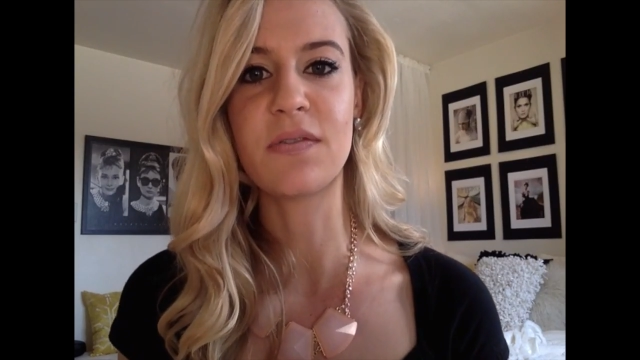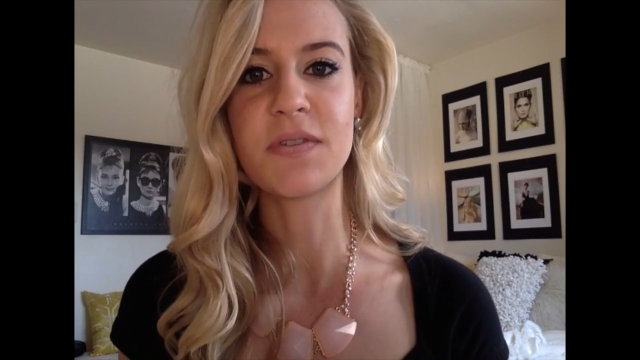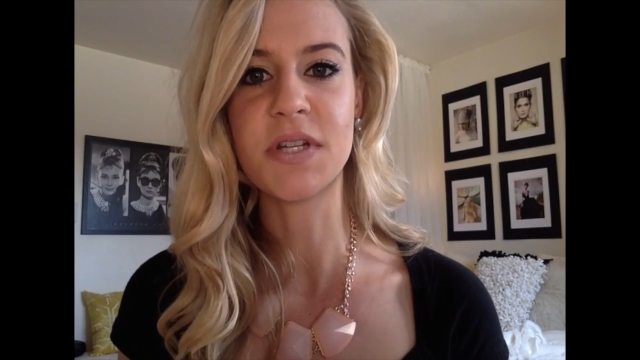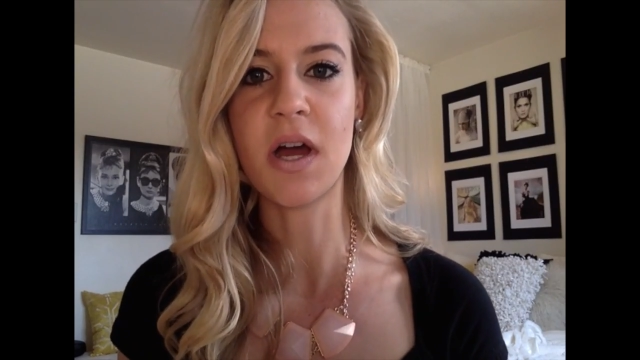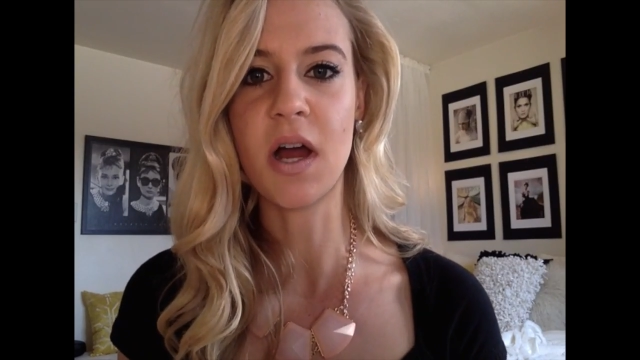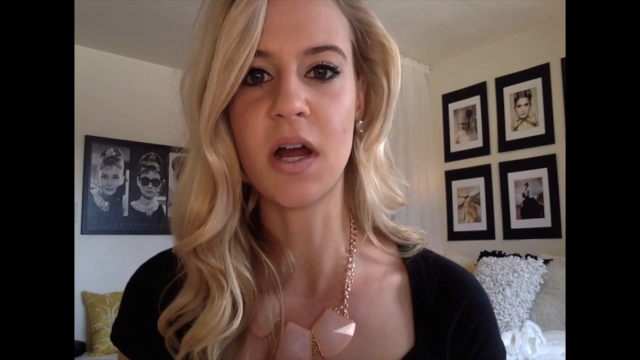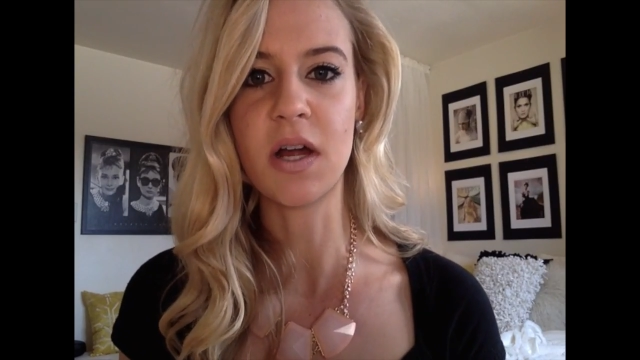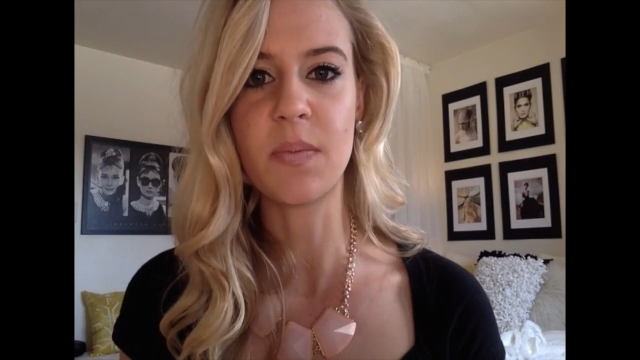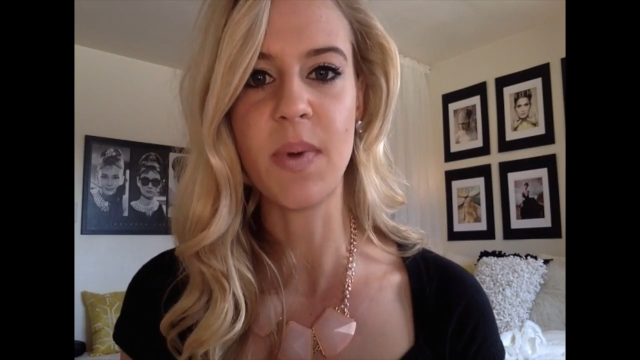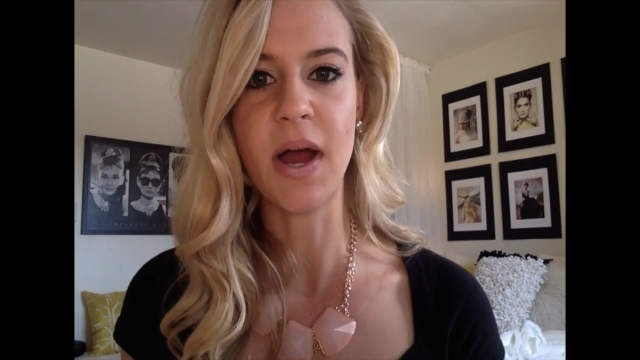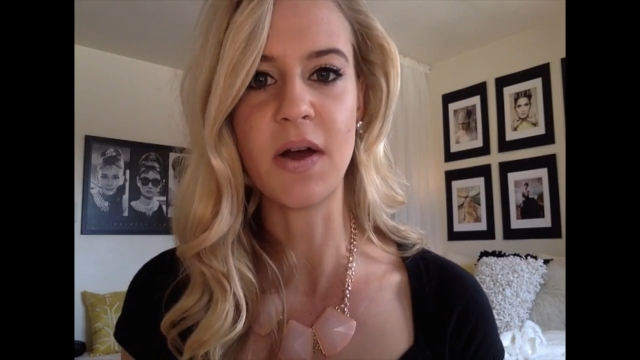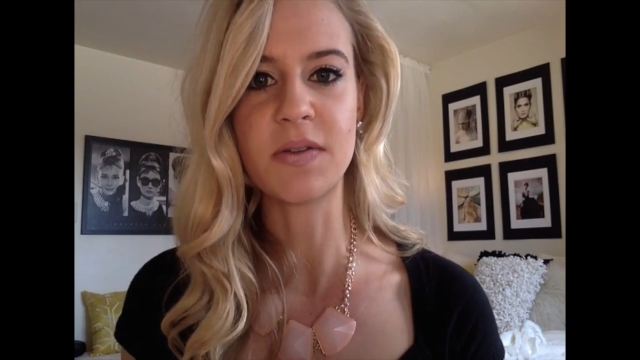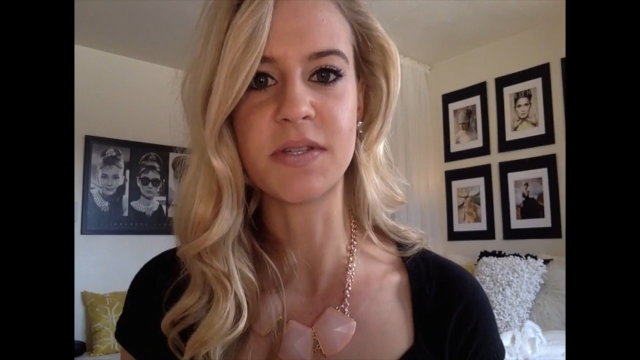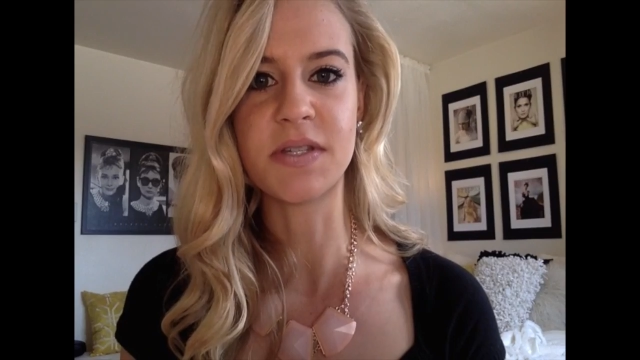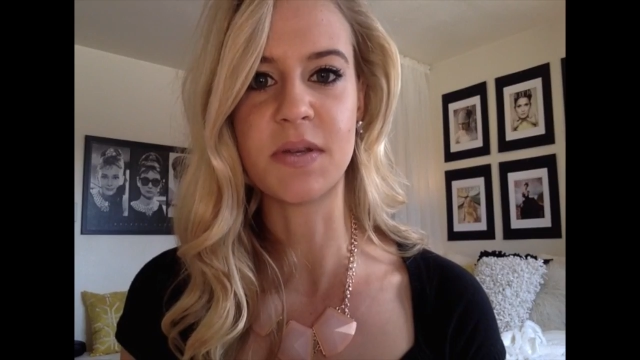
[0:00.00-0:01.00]
of talk
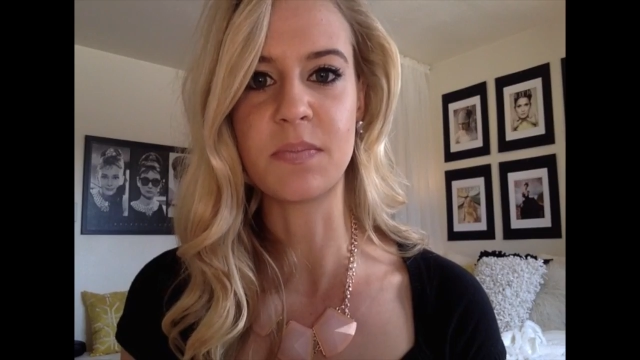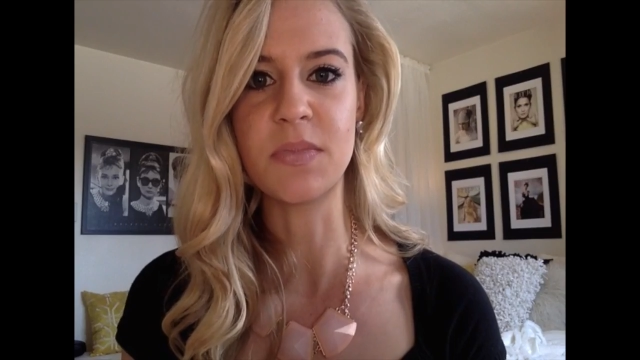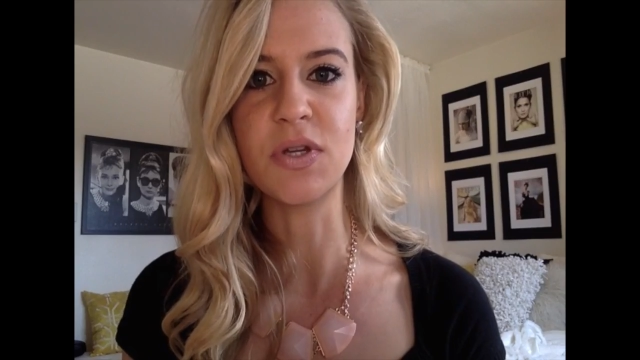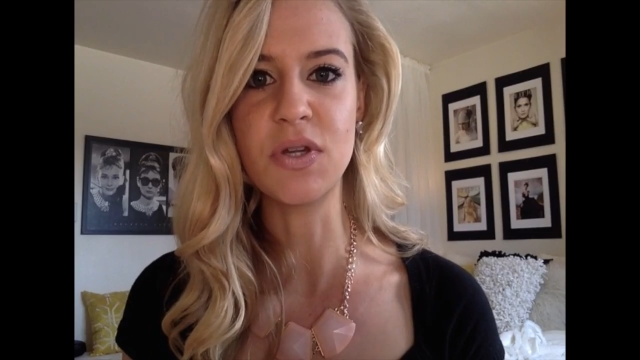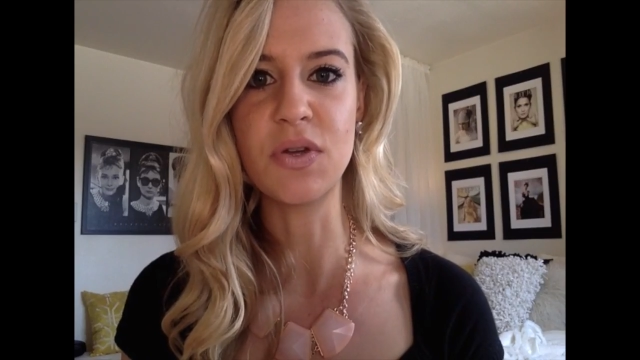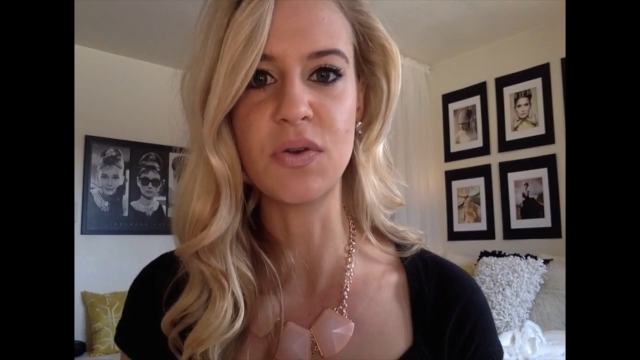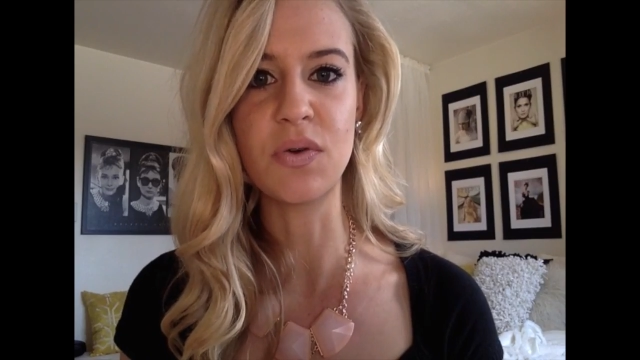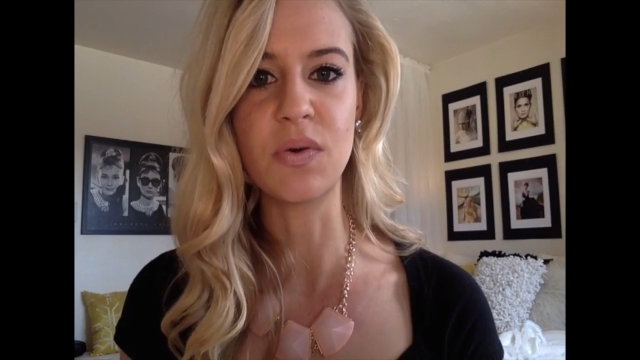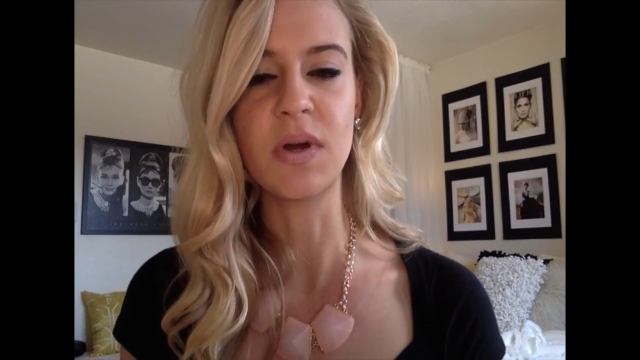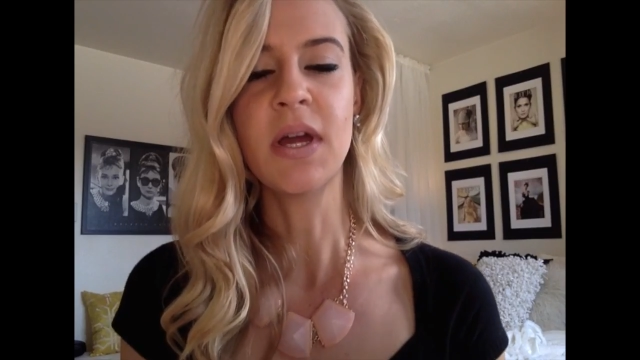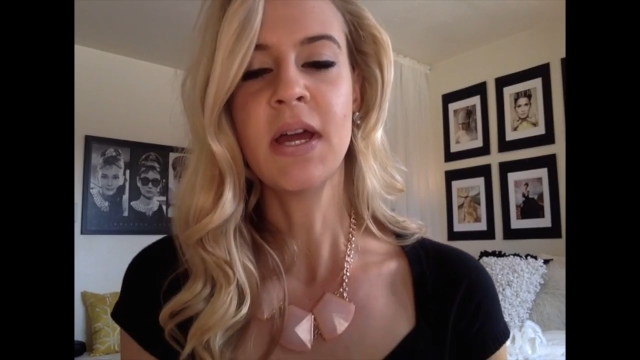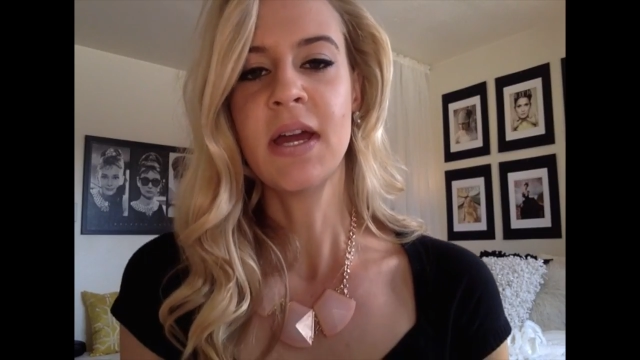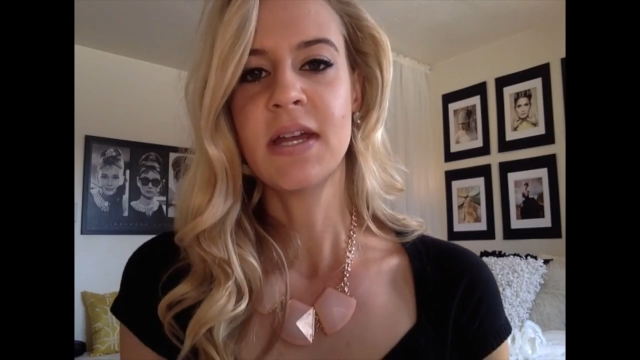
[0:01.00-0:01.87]
about some new